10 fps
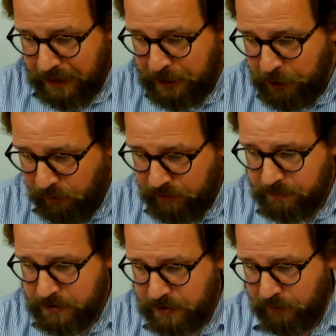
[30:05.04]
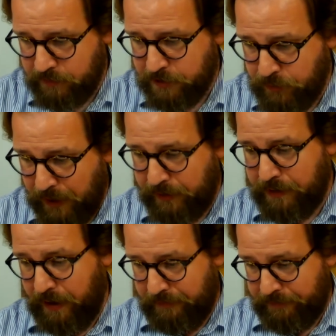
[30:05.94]
know themselves well
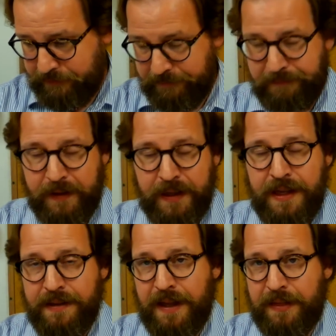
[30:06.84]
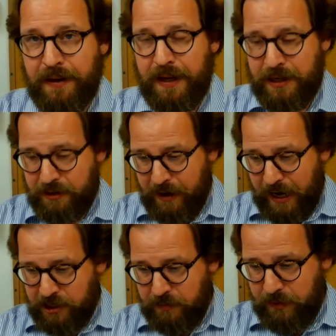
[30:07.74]
enough that their
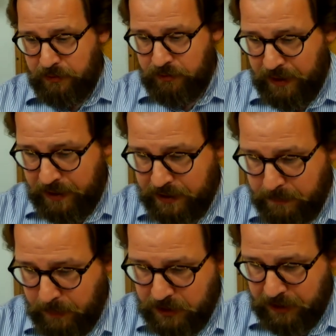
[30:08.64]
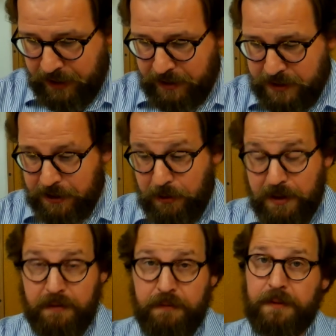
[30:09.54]
interaction with drink is much like the
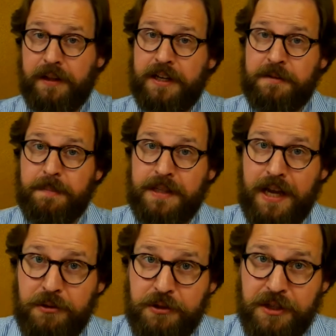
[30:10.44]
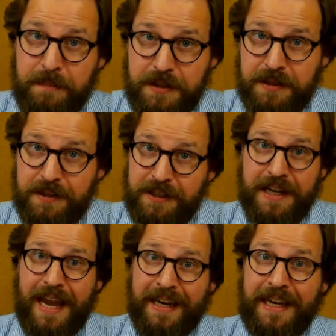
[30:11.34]
slogan for Lay's potato chips.
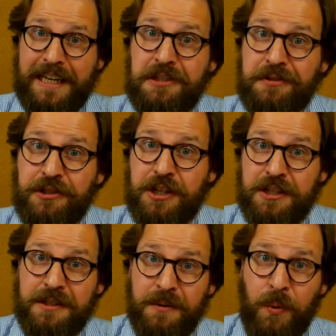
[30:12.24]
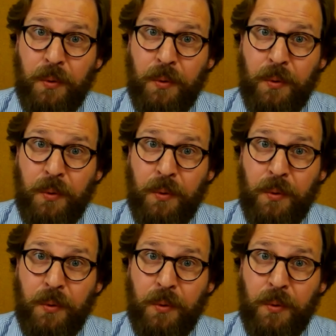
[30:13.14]
You can't eat, just